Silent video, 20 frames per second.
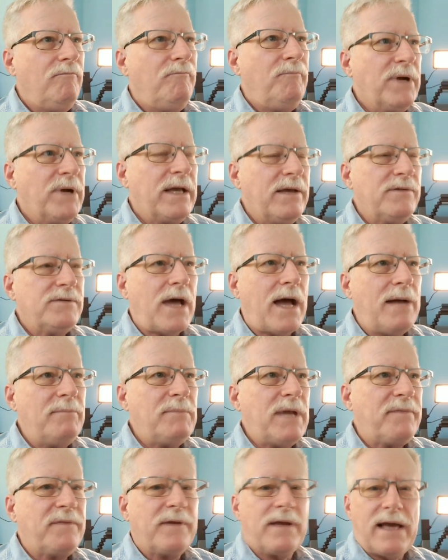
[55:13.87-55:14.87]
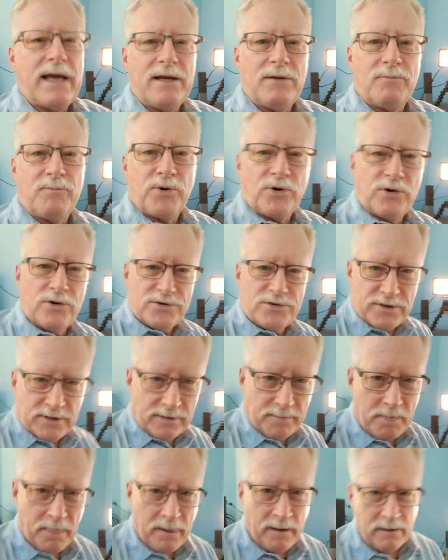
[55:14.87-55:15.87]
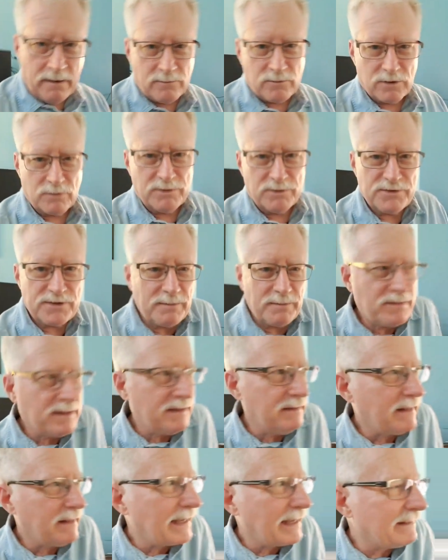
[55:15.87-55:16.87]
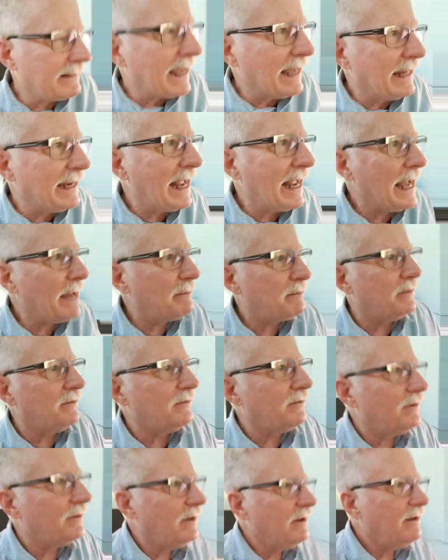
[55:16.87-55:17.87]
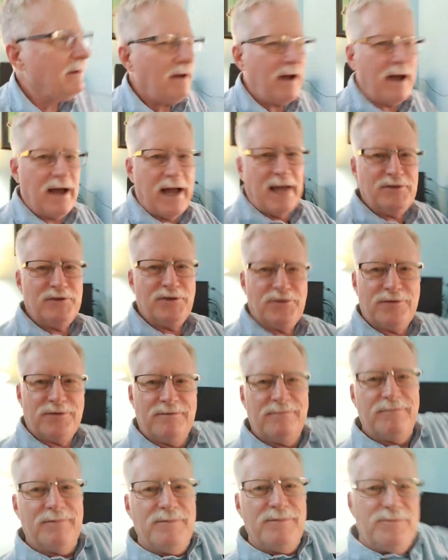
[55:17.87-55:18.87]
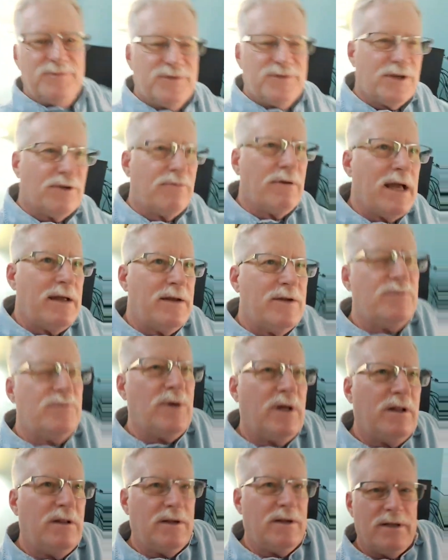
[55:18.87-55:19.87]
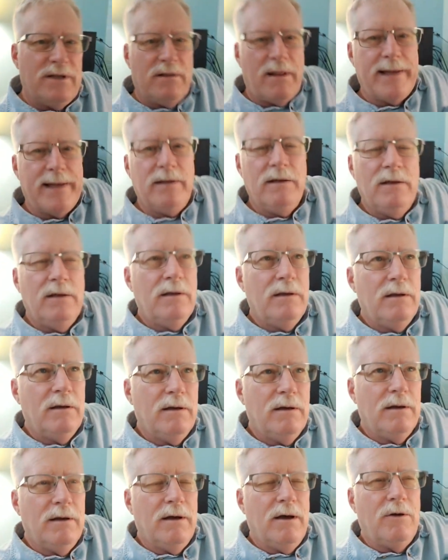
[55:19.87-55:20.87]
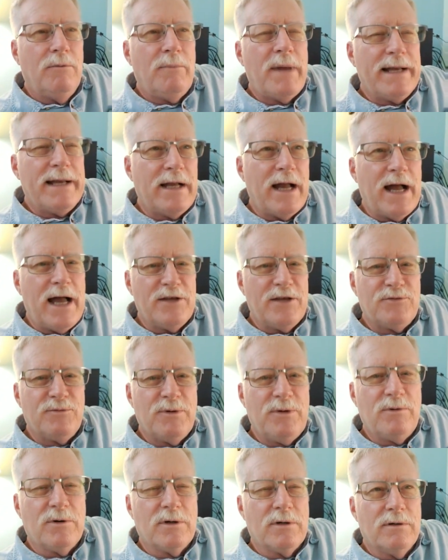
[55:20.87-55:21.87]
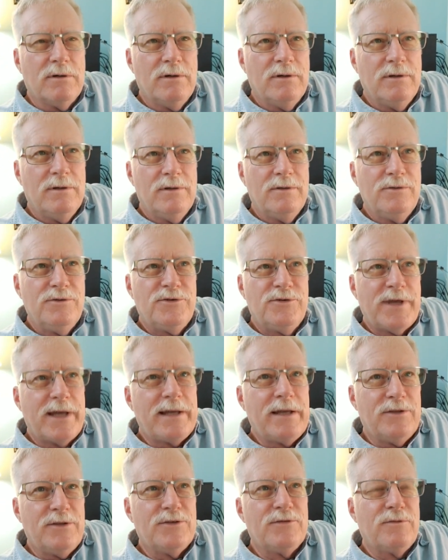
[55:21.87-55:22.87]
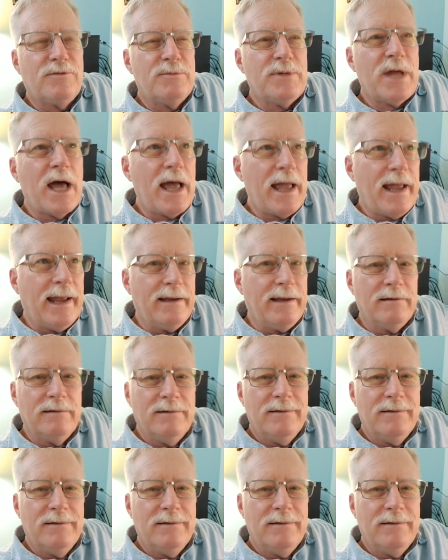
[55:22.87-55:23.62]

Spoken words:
because I'm not the kind of person where when something like that happens, I just sit around and dwell on it like, oh my gosh, we were seconds from dying.